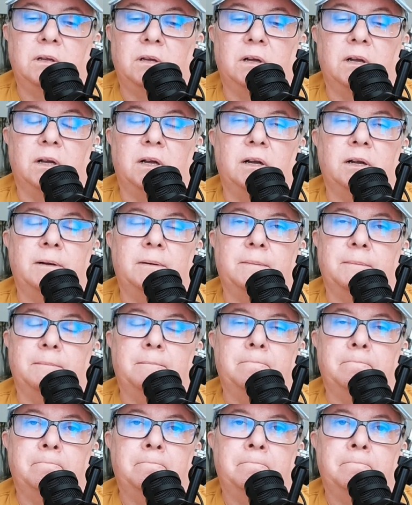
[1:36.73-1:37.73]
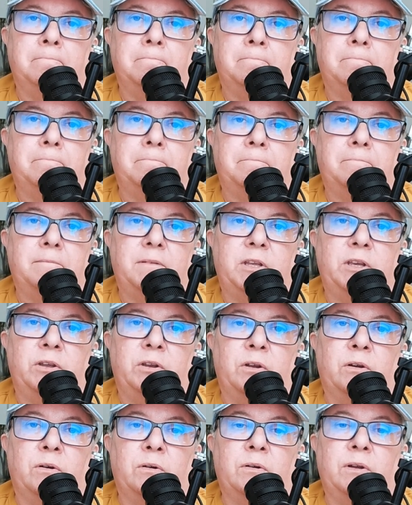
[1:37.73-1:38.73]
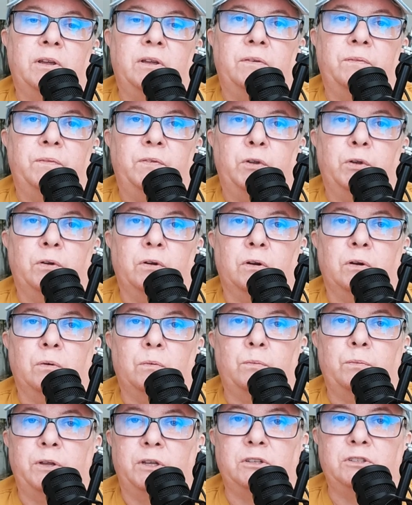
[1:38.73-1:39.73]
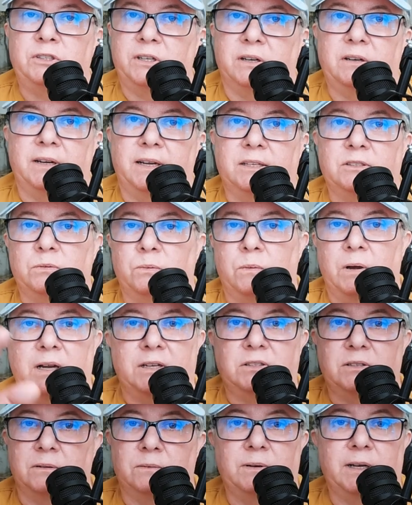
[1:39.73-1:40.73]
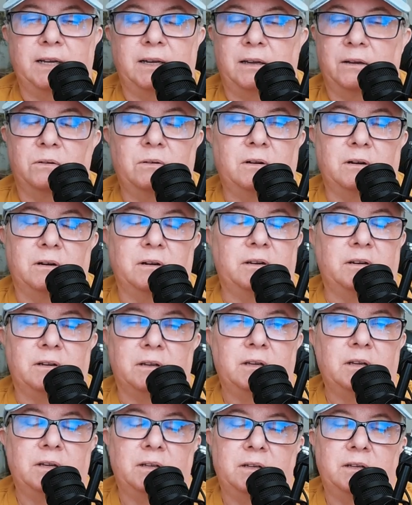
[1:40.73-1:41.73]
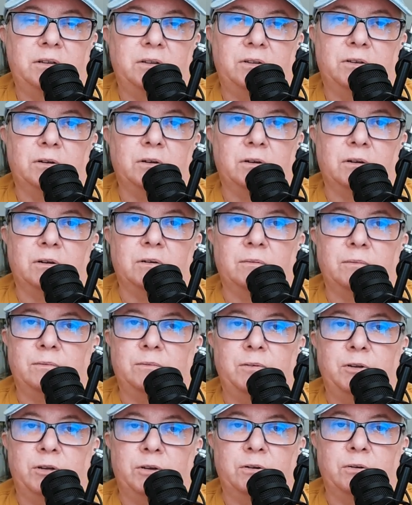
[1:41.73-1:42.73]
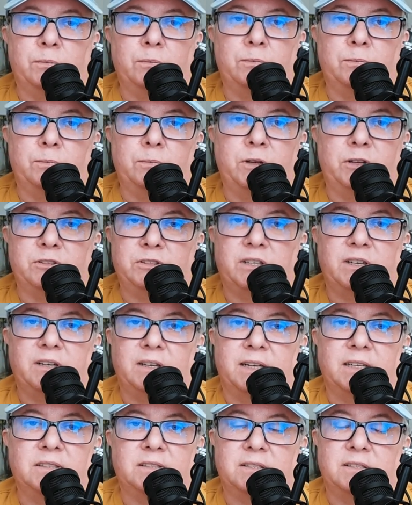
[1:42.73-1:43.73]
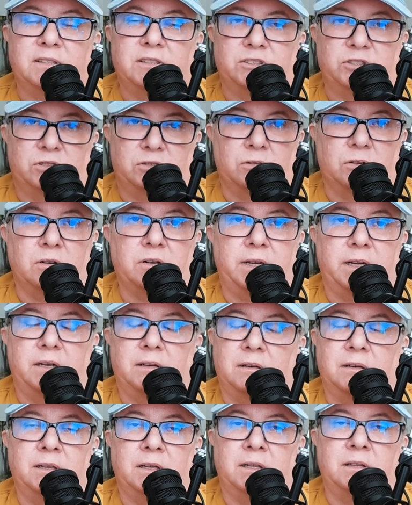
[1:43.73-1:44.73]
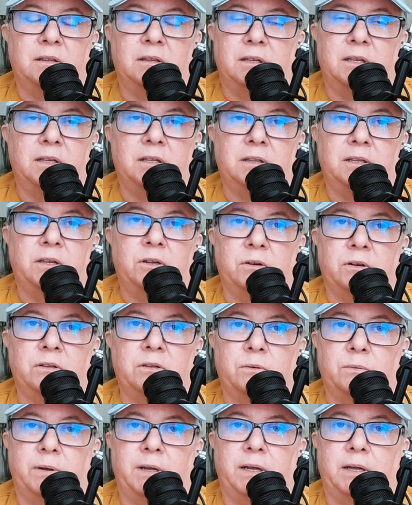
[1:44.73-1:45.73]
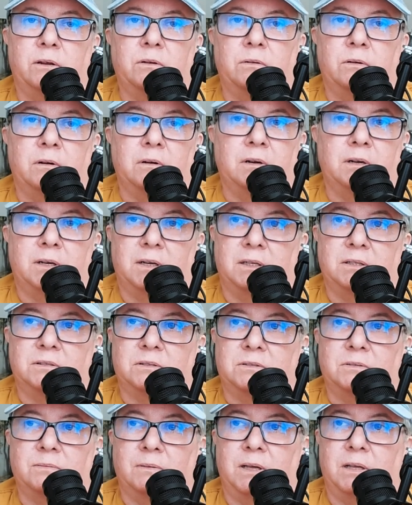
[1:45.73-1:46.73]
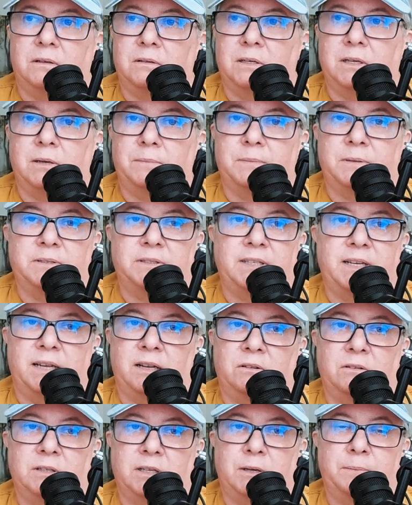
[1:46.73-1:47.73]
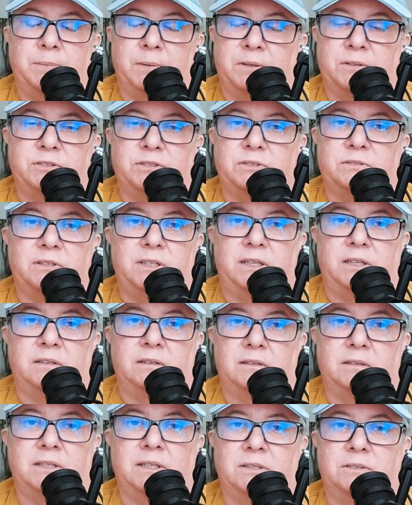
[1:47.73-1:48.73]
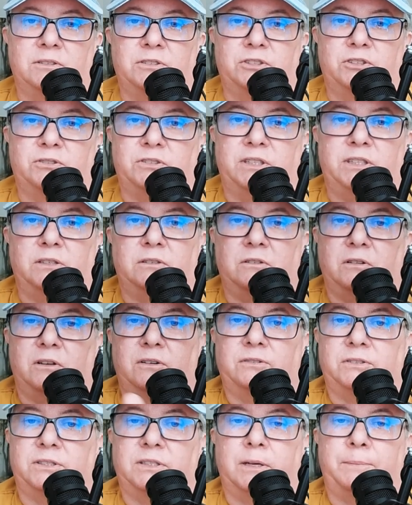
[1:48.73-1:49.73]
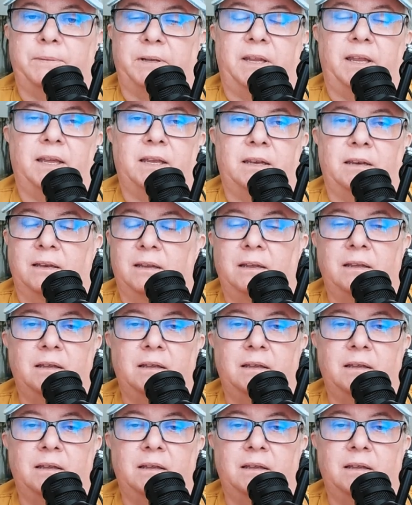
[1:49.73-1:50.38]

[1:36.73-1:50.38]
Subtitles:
you know, if your wheelchair gets washed away or your wheelchair gets destroyed in the earthquake or gets swallowed up and tangled up in the street and then the street closed up again,